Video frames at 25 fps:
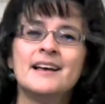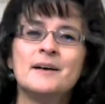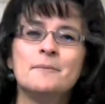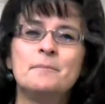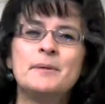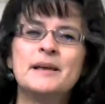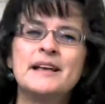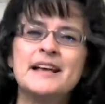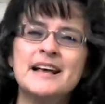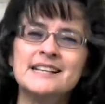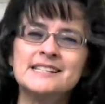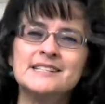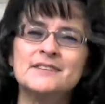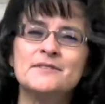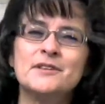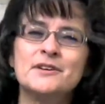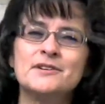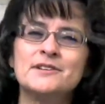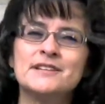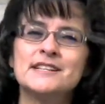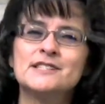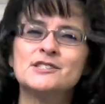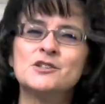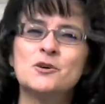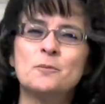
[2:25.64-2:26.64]
Because of
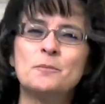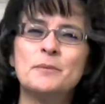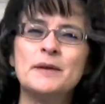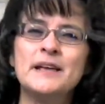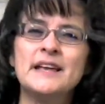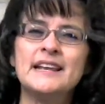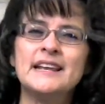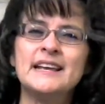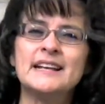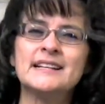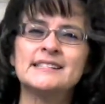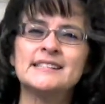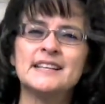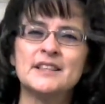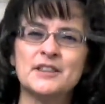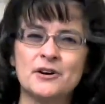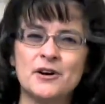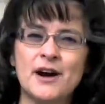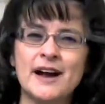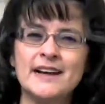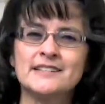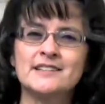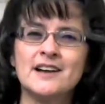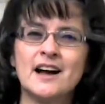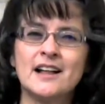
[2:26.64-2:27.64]
their disobedience and
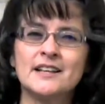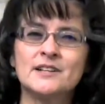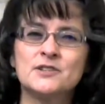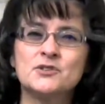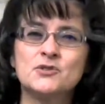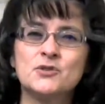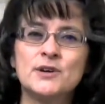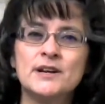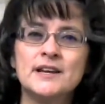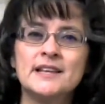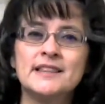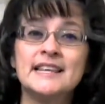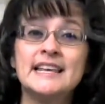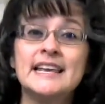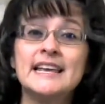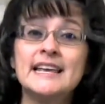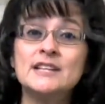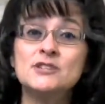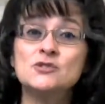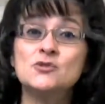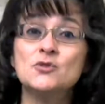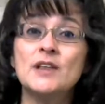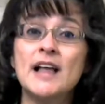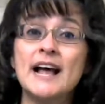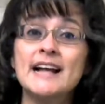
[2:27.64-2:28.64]
their idolatry, the
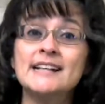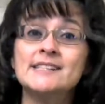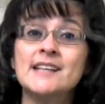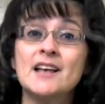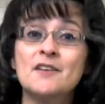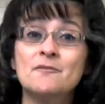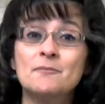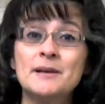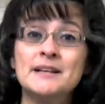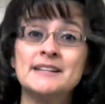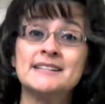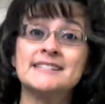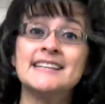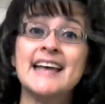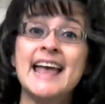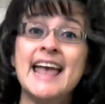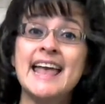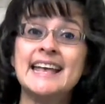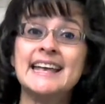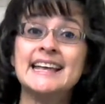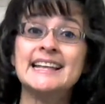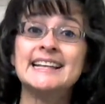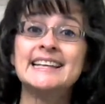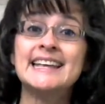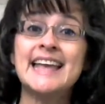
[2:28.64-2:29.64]
Israelites have been
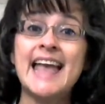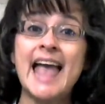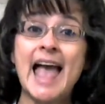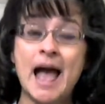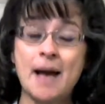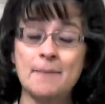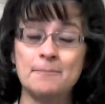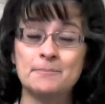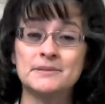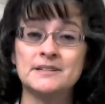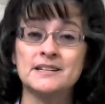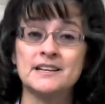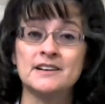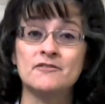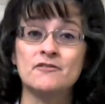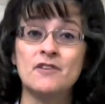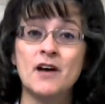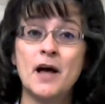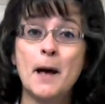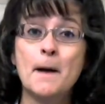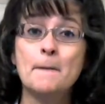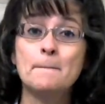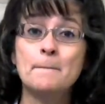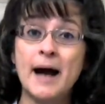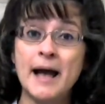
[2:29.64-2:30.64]
taken captive
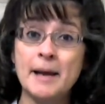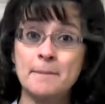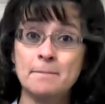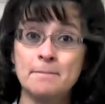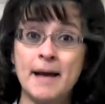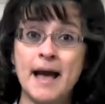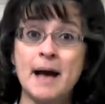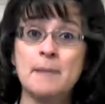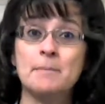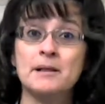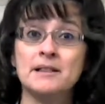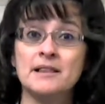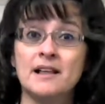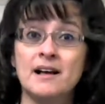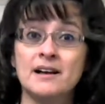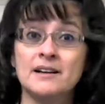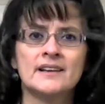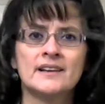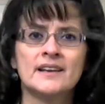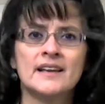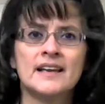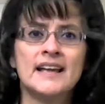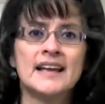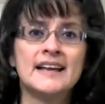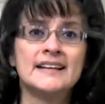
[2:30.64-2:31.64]
by Babylon.
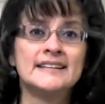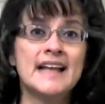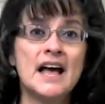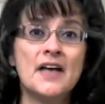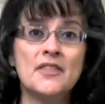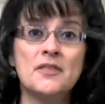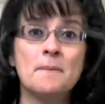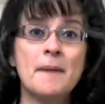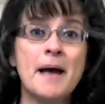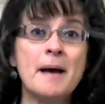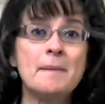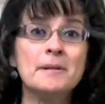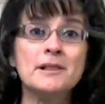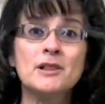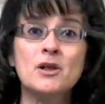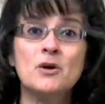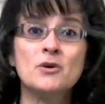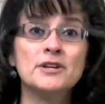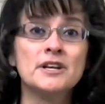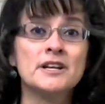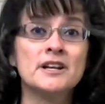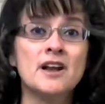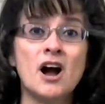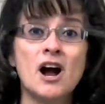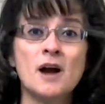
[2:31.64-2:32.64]
Now, the
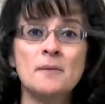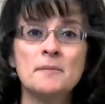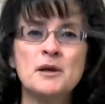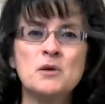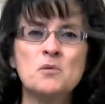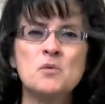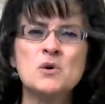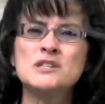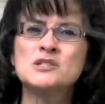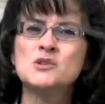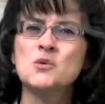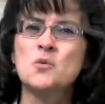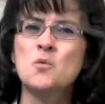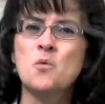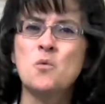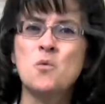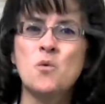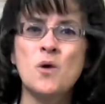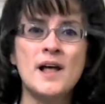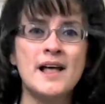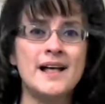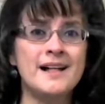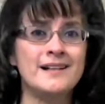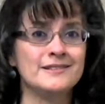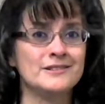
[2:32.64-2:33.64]
Babylonian army was
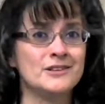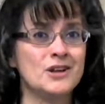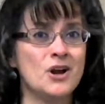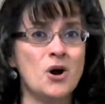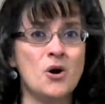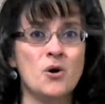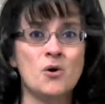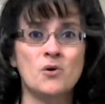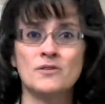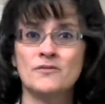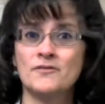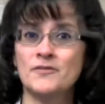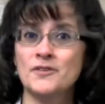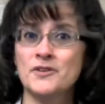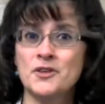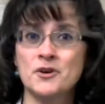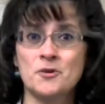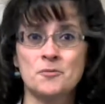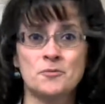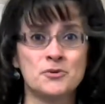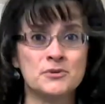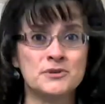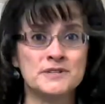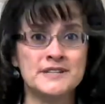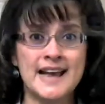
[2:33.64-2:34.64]
well known for
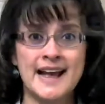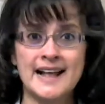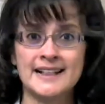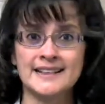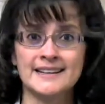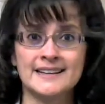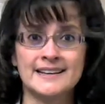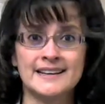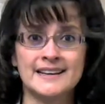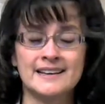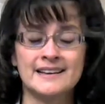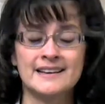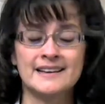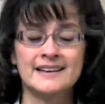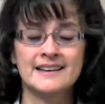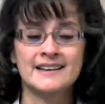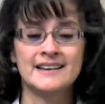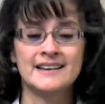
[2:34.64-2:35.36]
their brutality.